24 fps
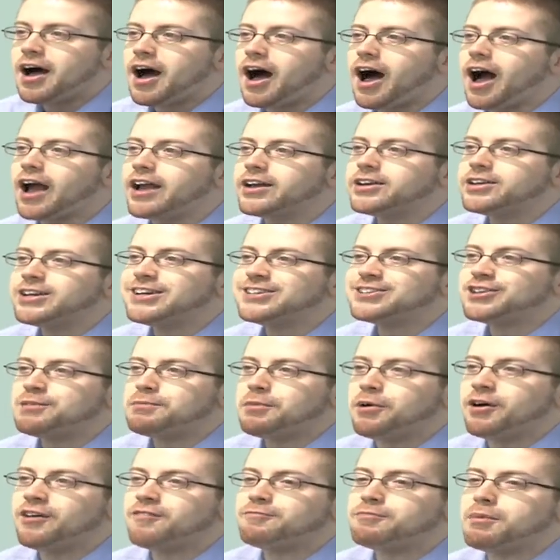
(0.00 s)
ideas that
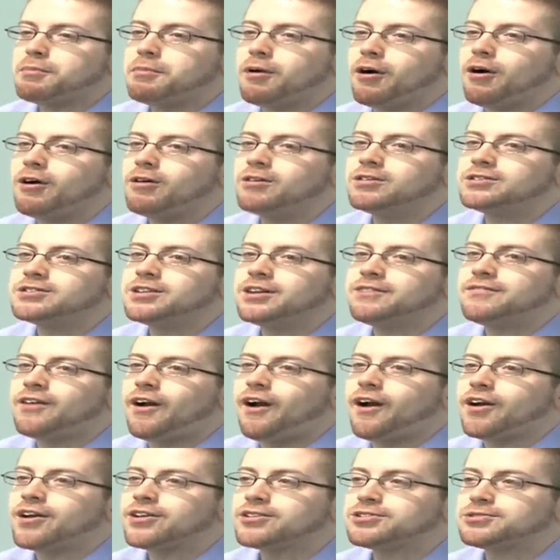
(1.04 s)
people have proposed in
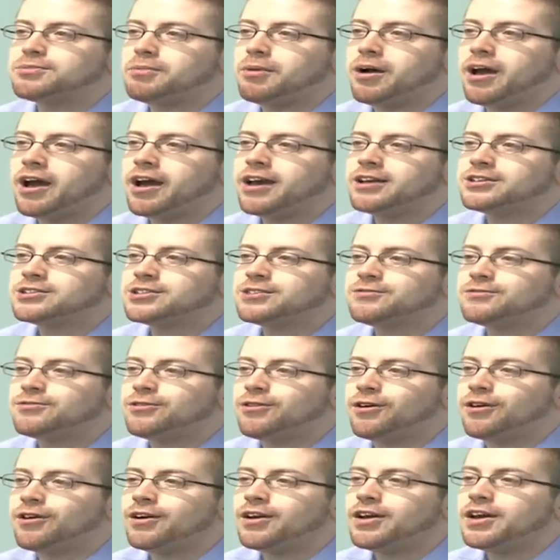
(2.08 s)
various ways
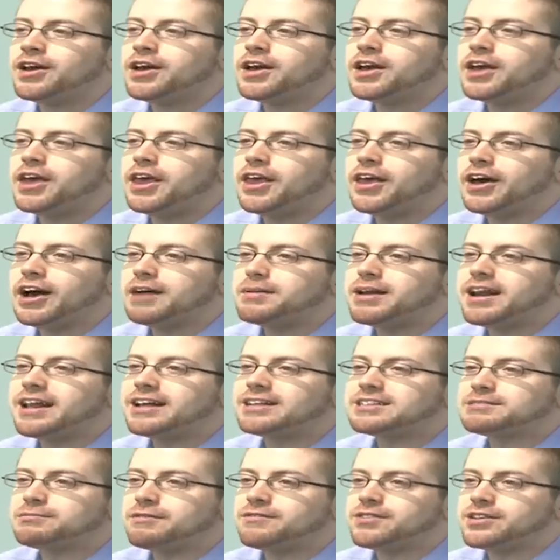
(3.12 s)
for
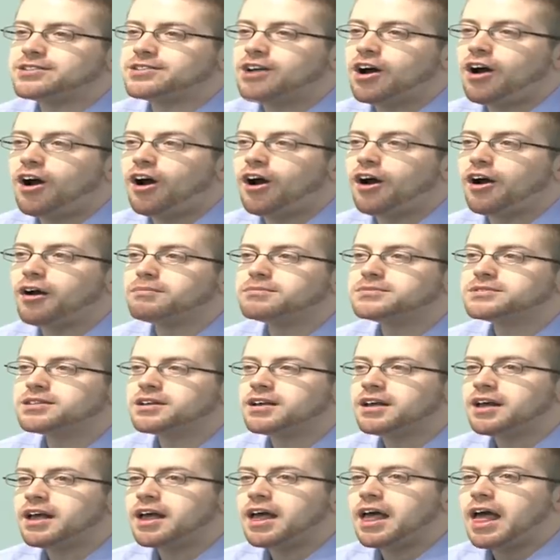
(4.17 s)
eliminating some of these harms,
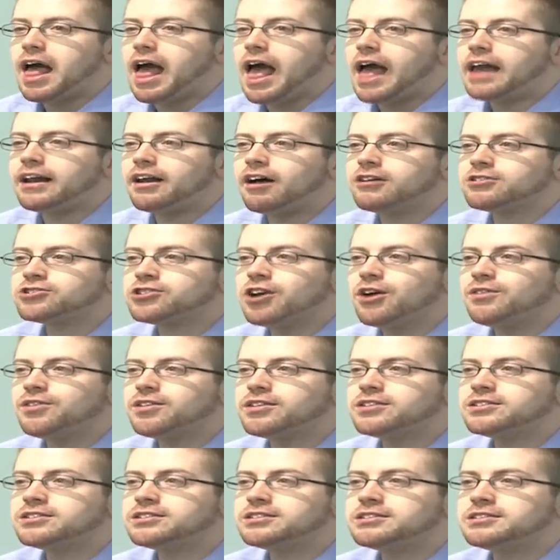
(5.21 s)
and I'll show
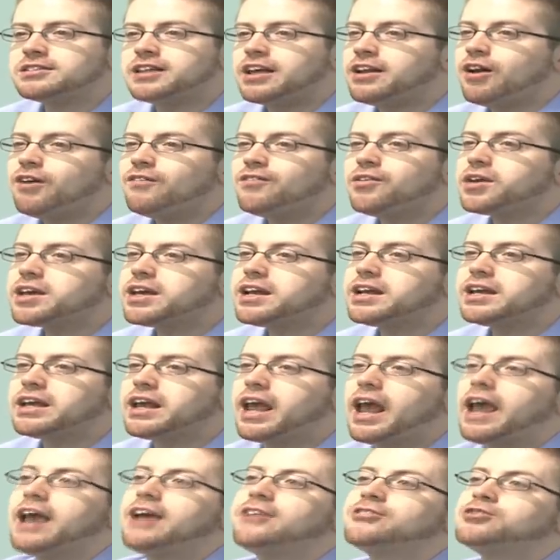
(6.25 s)
that they don't really
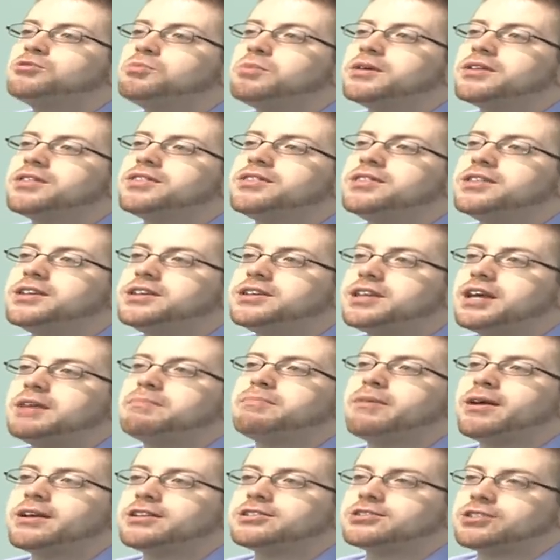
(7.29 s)
engage with the
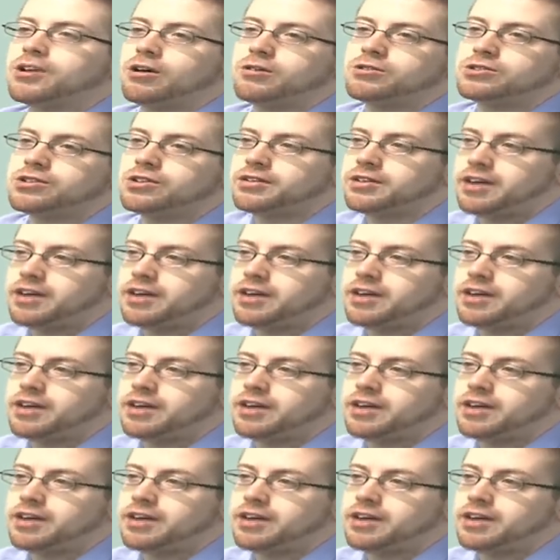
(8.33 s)
deeply social